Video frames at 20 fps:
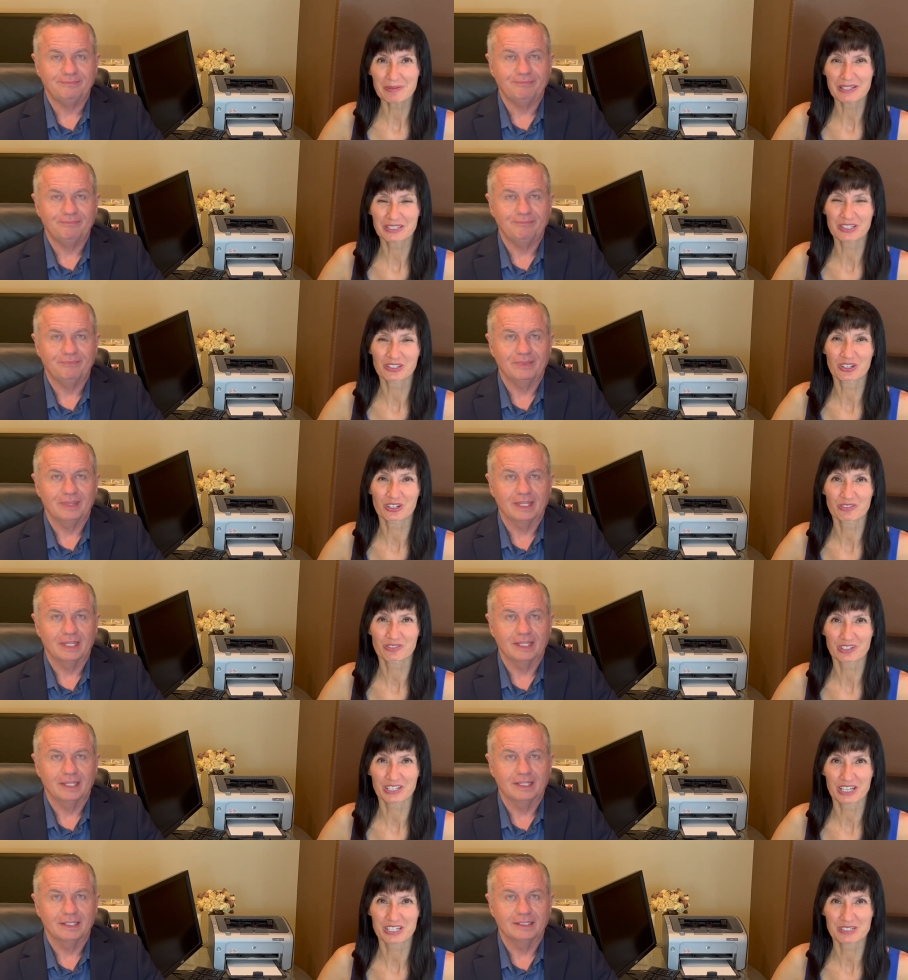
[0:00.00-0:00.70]
Speaker 1: hit the
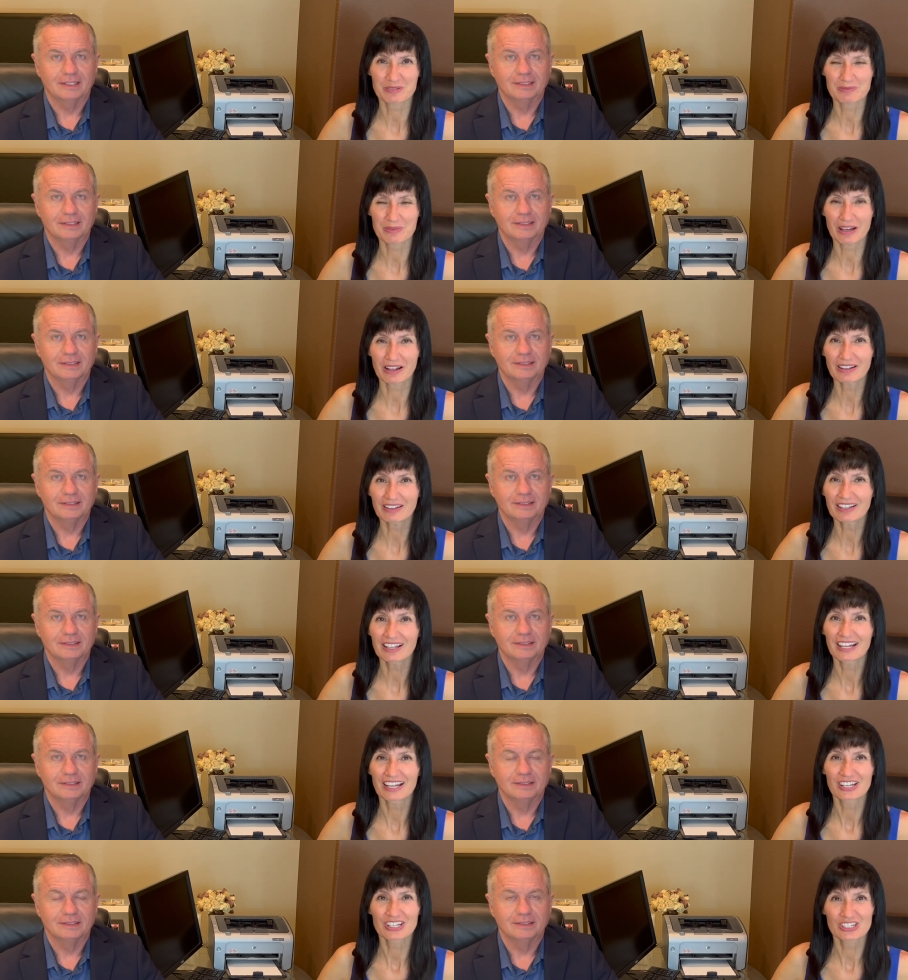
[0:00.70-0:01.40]
notification bell,
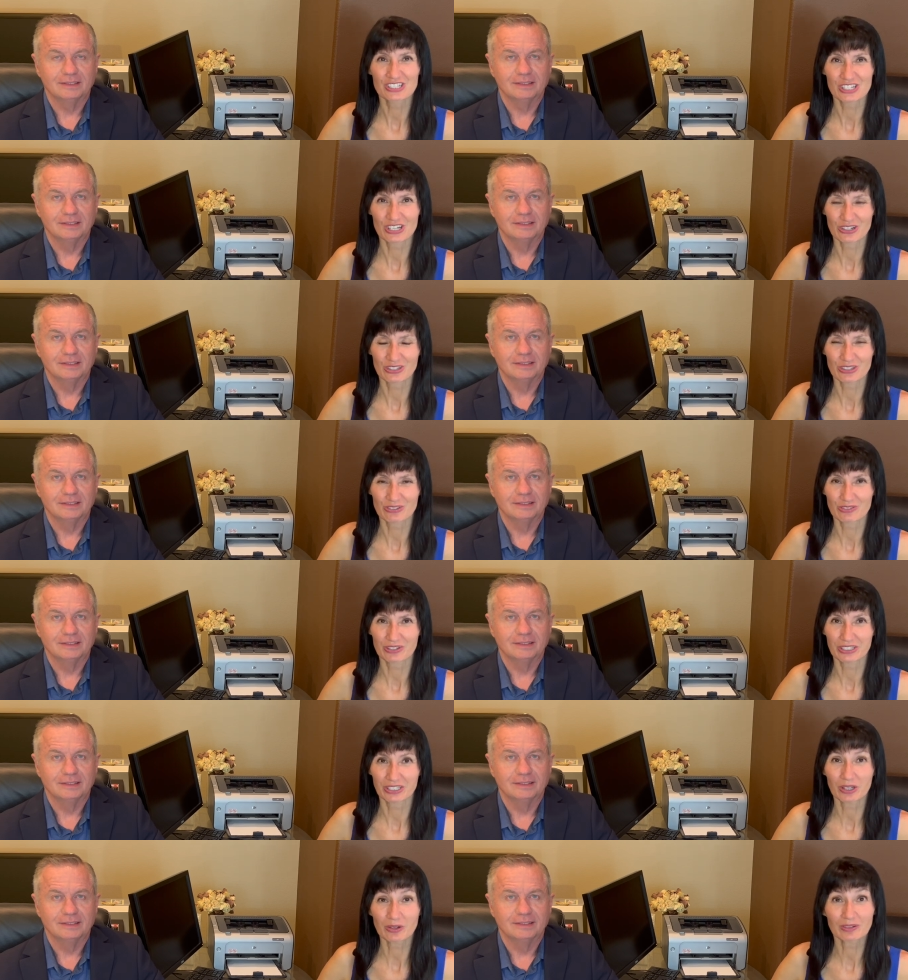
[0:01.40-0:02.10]
share the
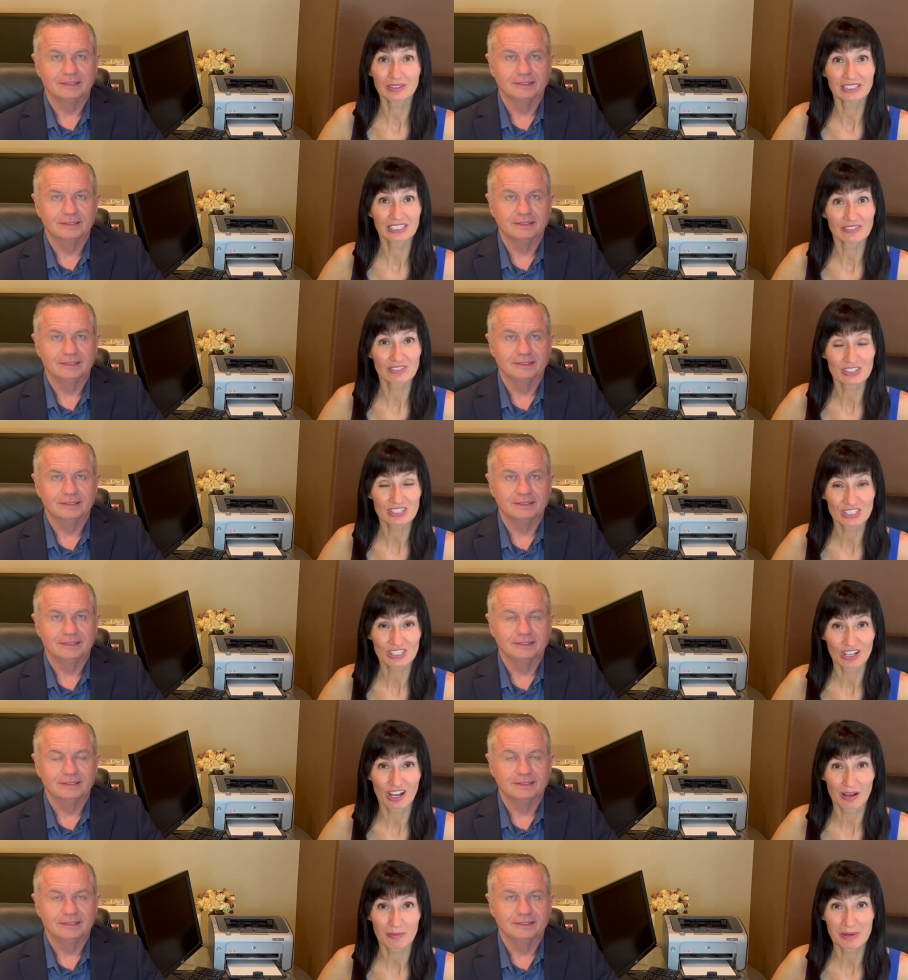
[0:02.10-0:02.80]
video, leave us
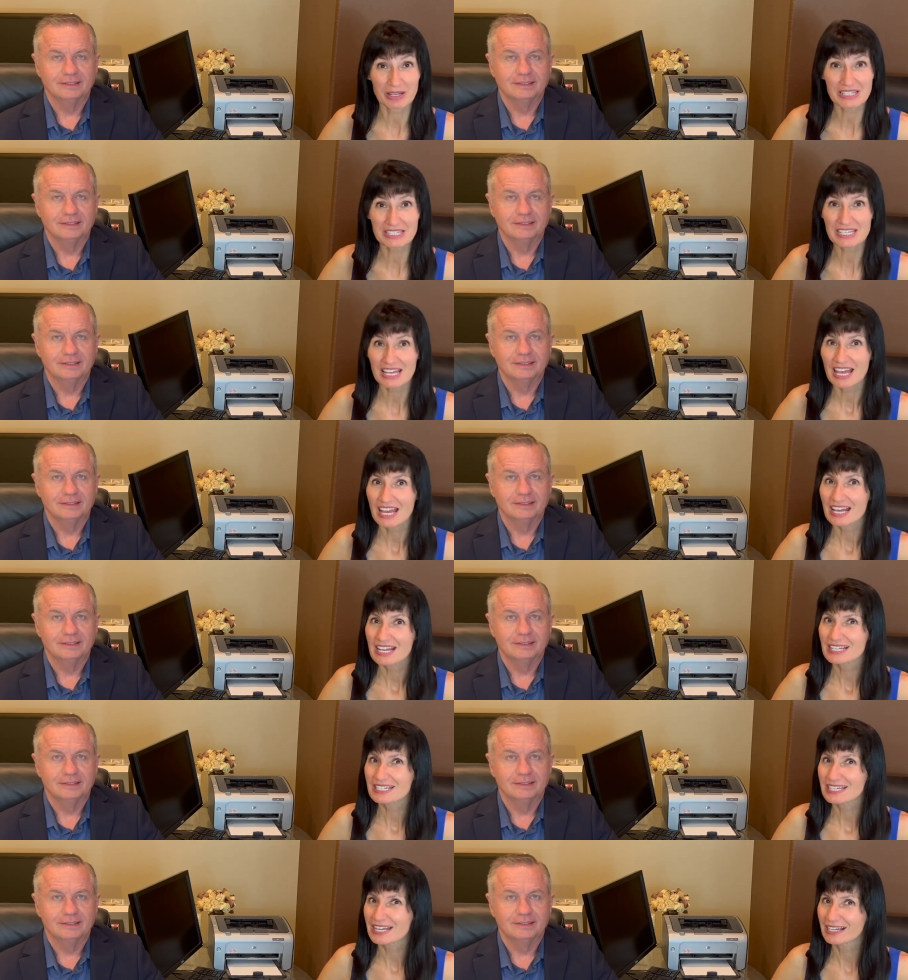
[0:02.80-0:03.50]
comments,
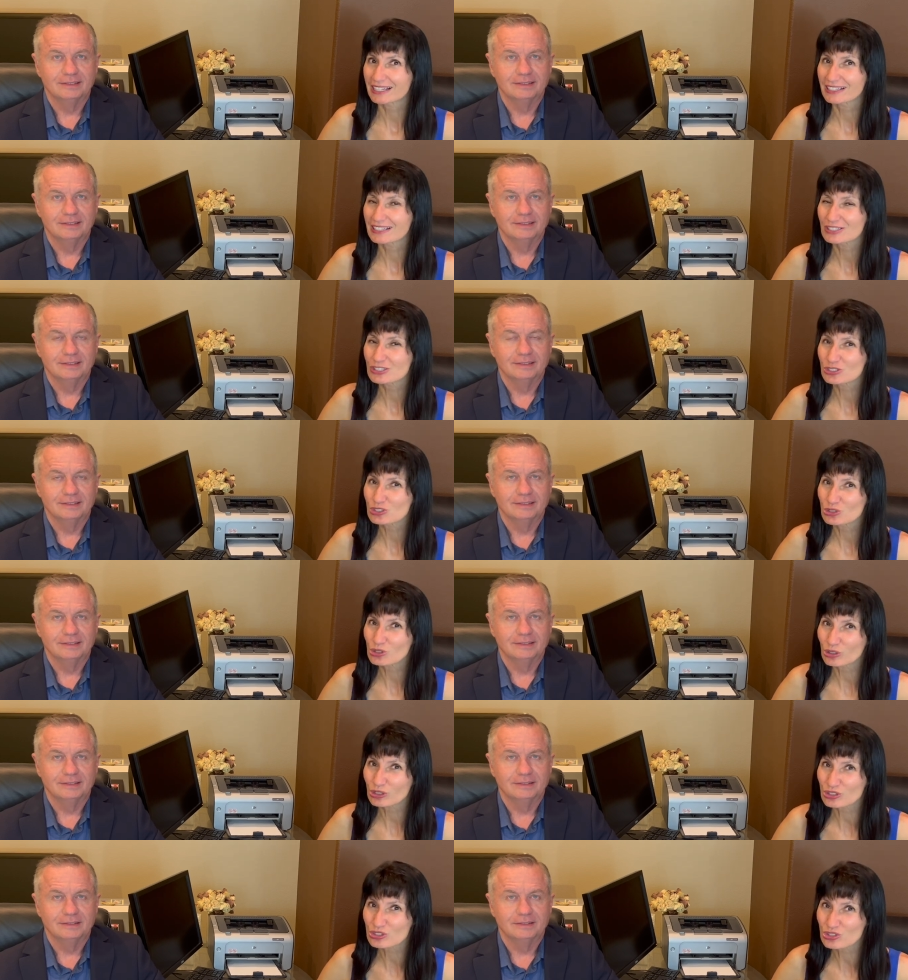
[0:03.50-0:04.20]
tell us
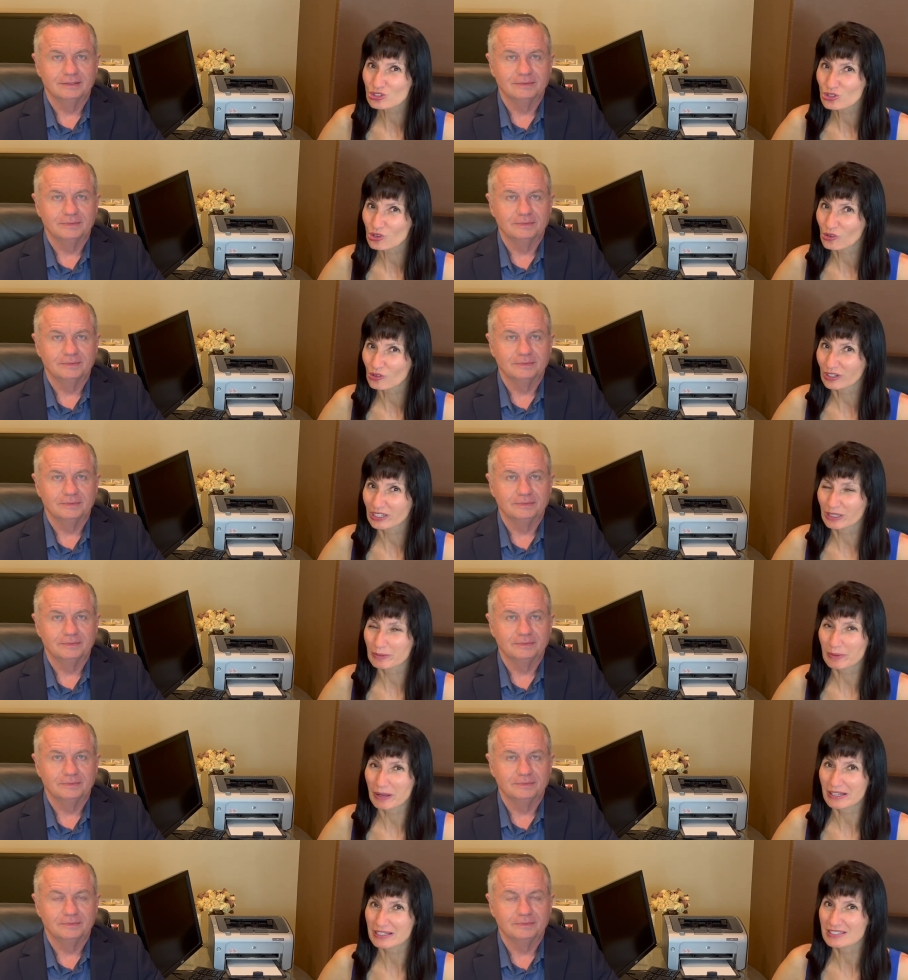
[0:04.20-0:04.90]
your story
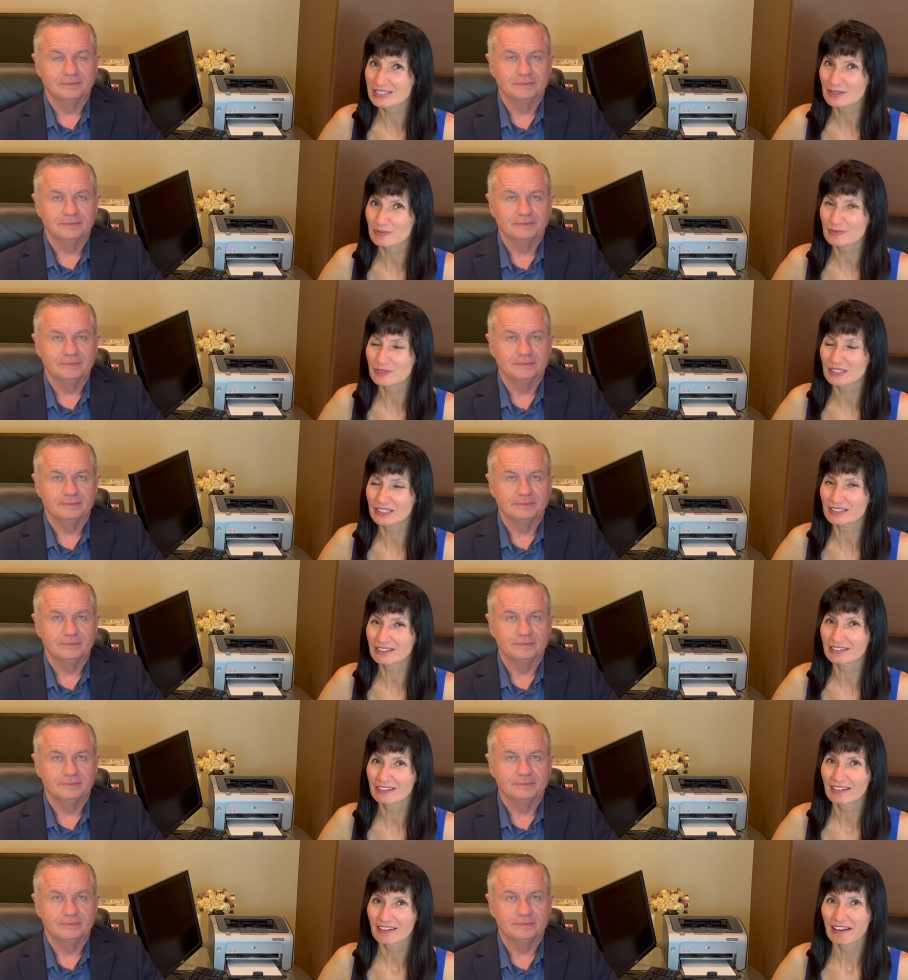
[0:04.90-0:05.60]
about
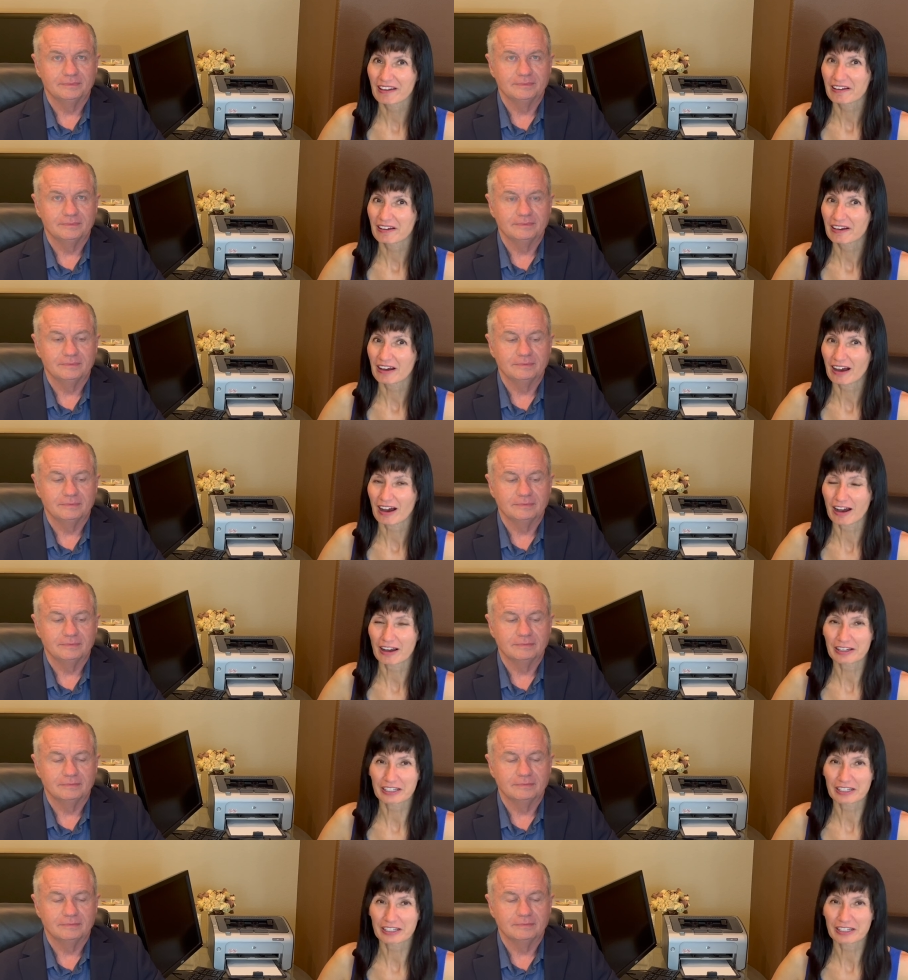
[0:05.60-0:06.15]
something uh,